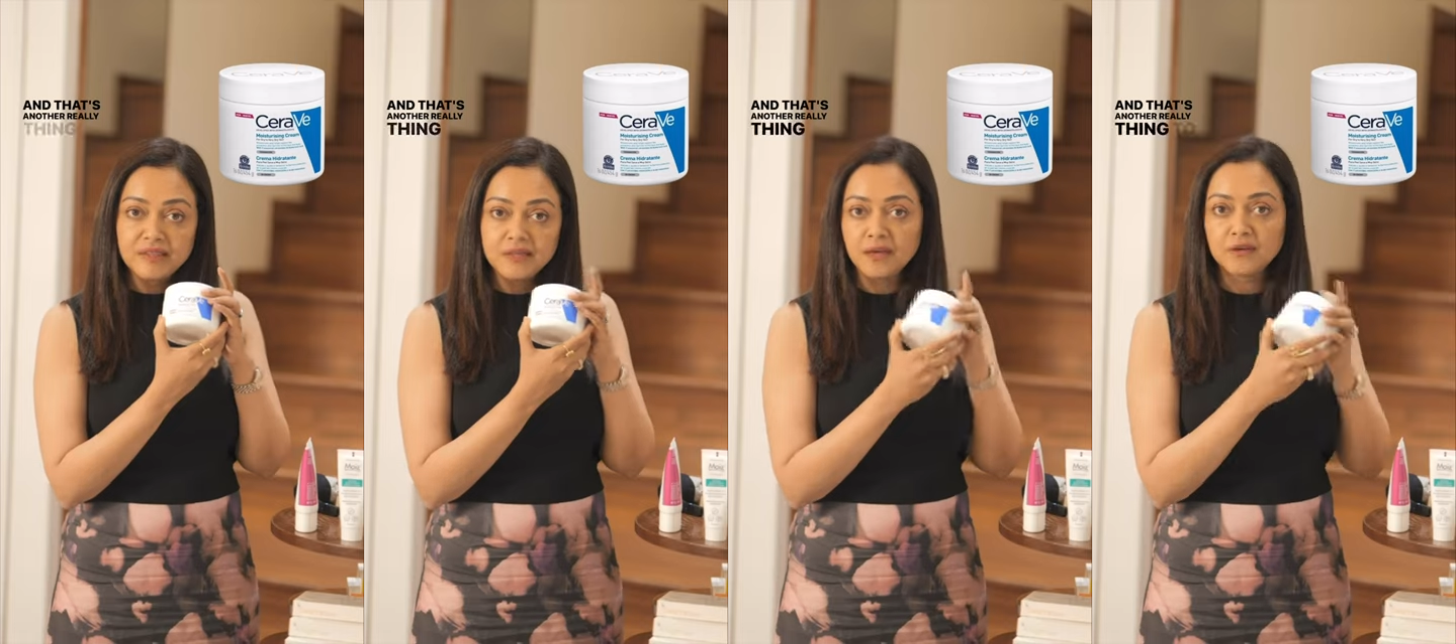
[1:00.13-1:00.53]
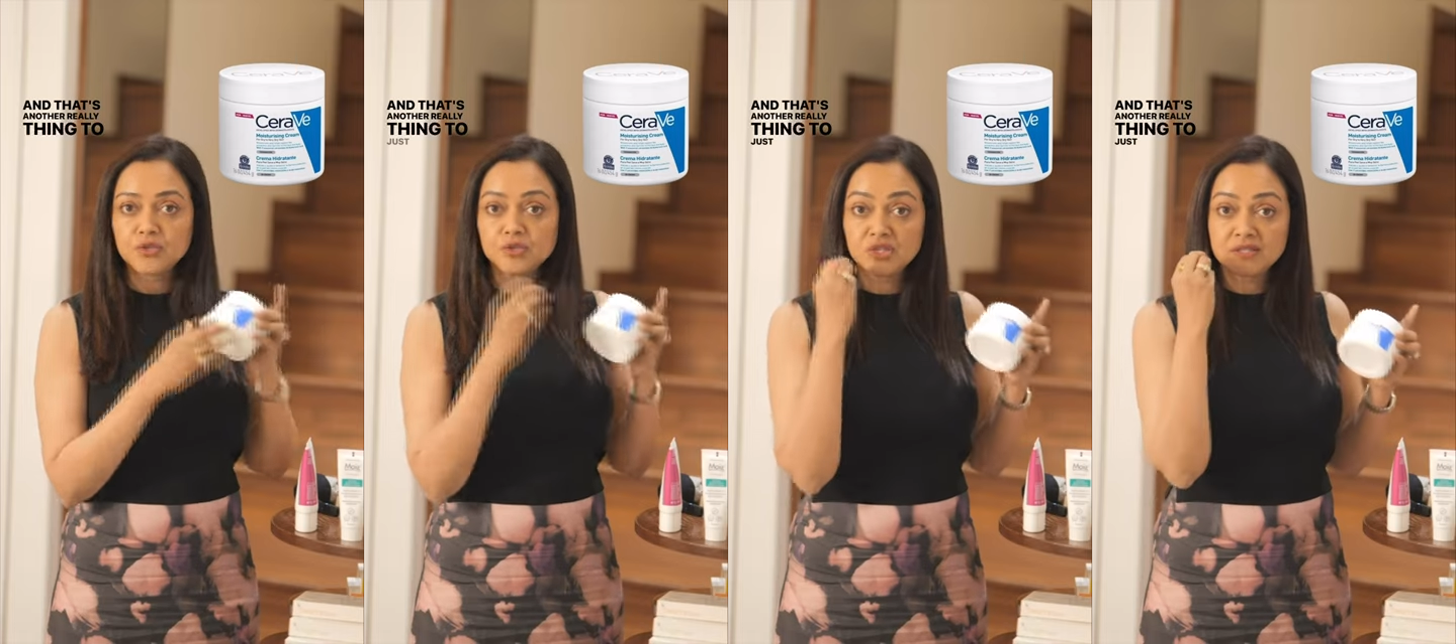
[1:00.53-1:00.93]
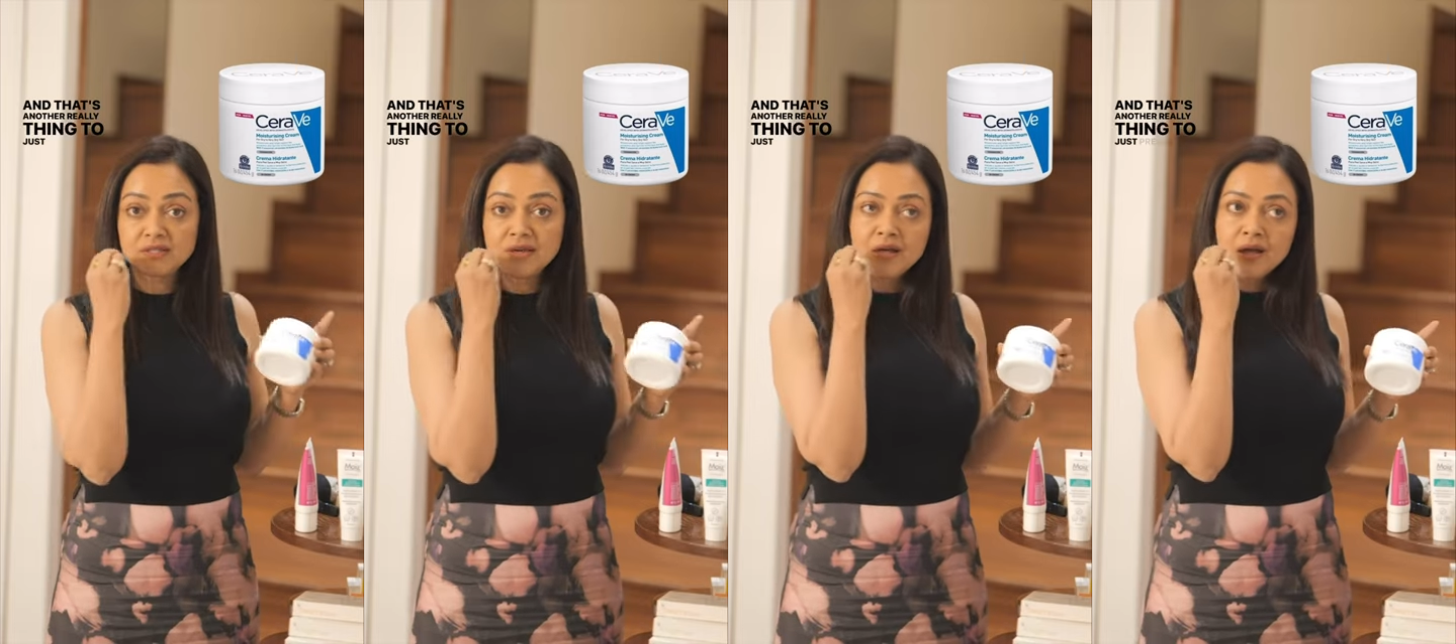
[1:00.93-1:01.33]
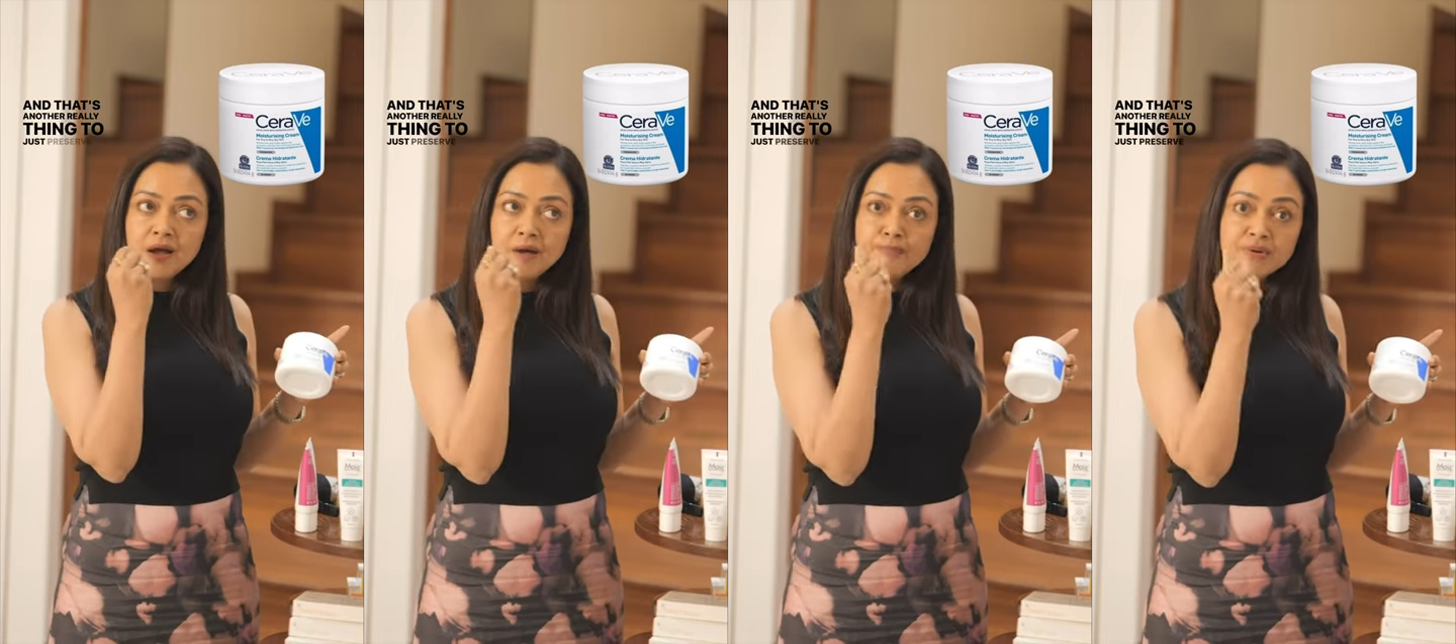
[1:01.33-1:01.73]
thing to just
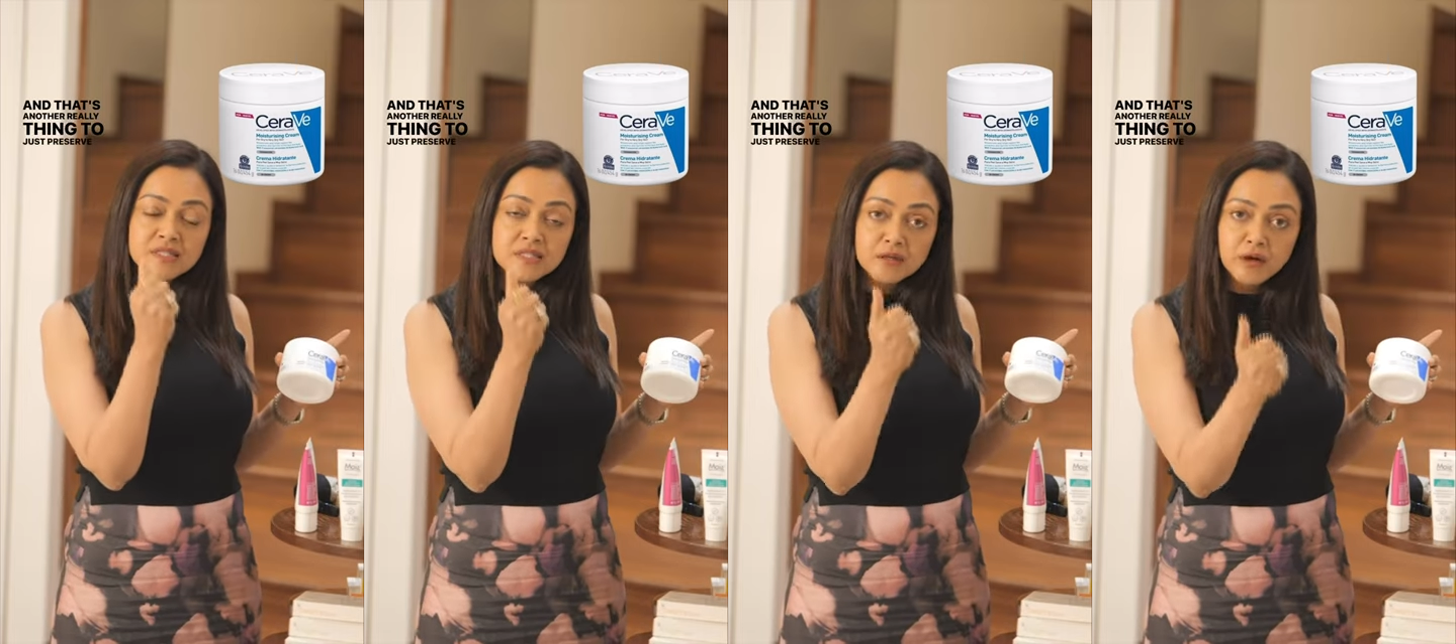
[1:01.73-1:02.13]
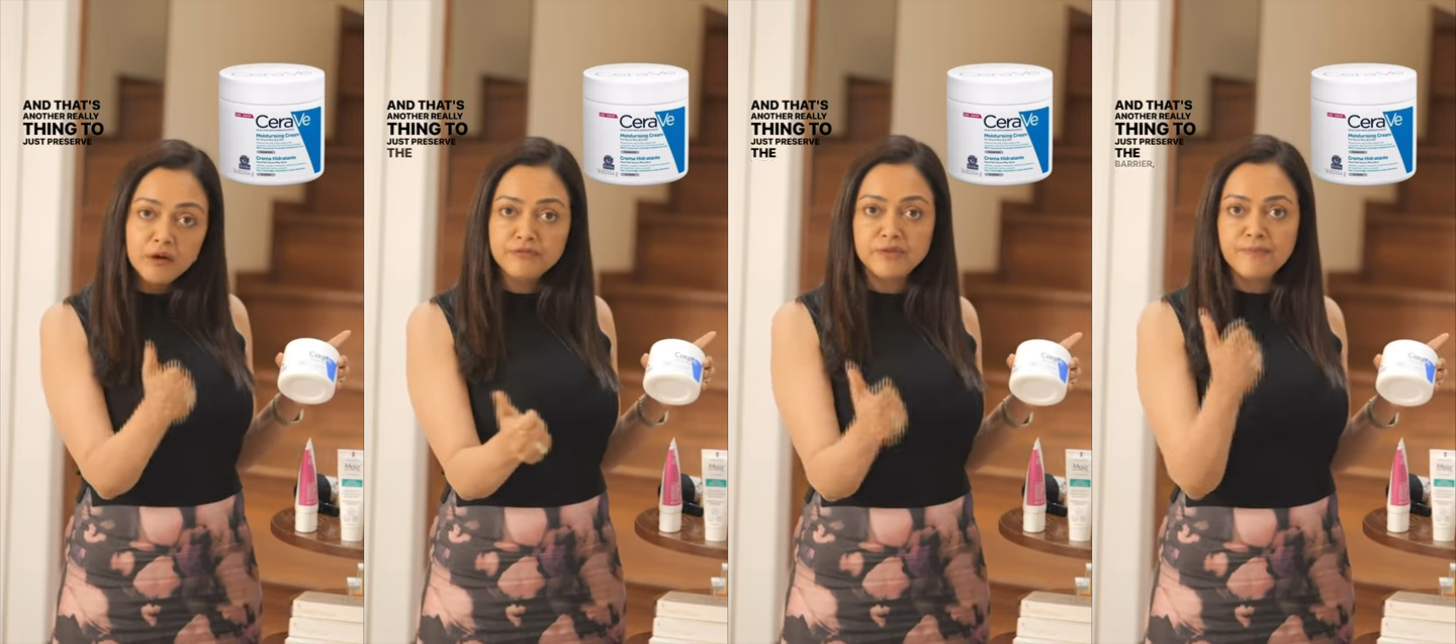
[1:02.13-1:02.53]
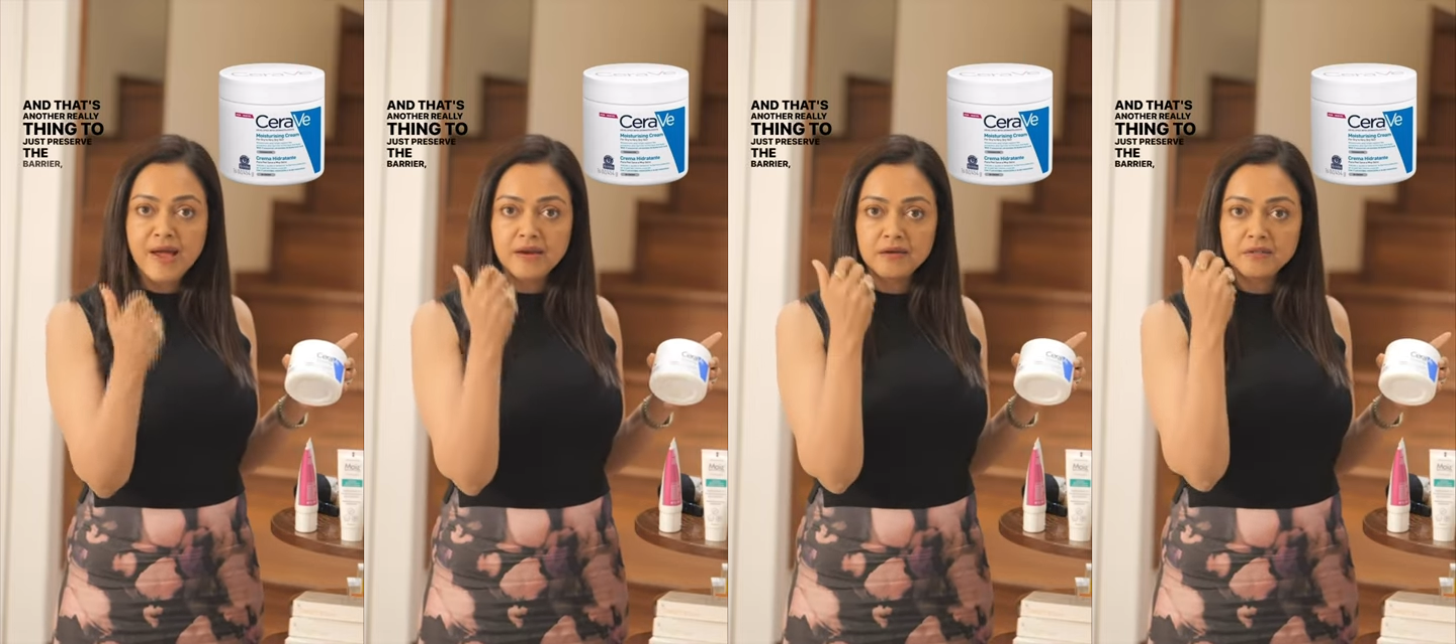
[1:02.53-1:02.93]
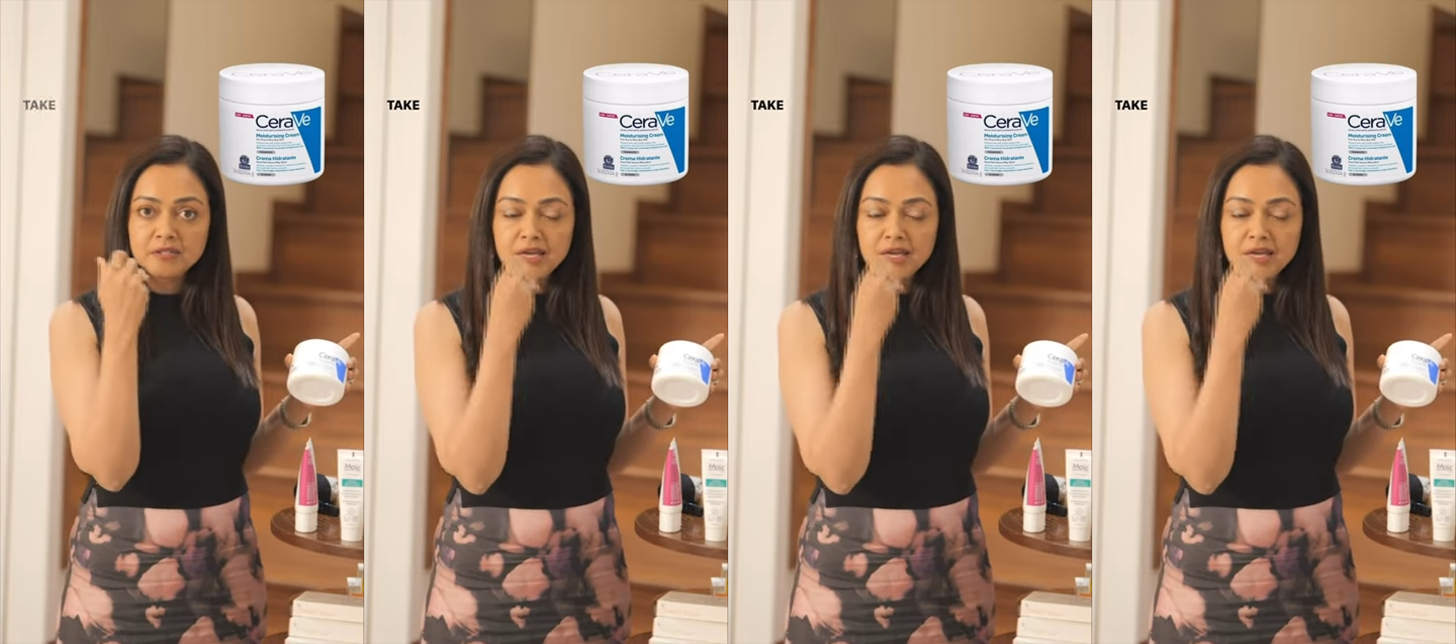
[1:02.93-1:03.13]
preserve the barrier,